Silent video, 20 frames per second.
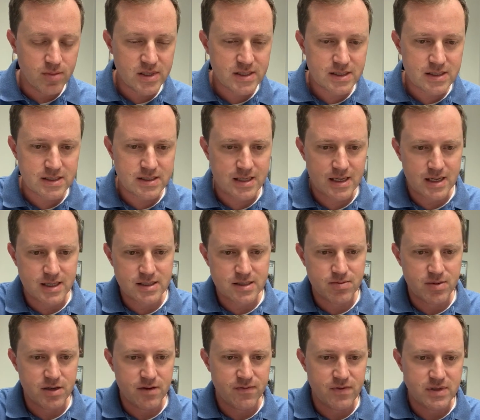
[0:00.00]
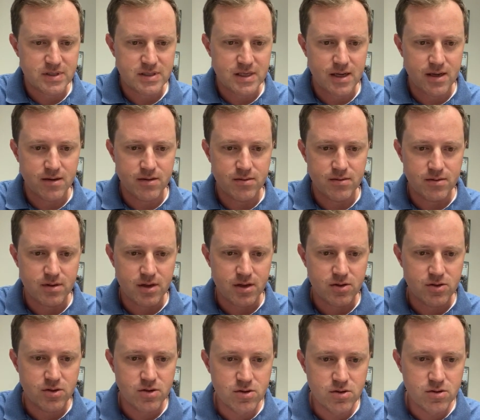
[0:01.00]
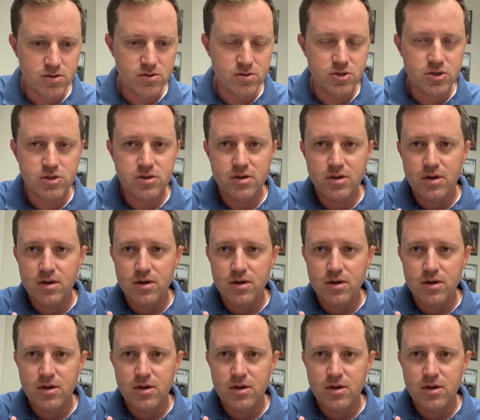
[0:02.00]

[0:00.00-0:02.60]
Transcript: miss the test. But if it's a huge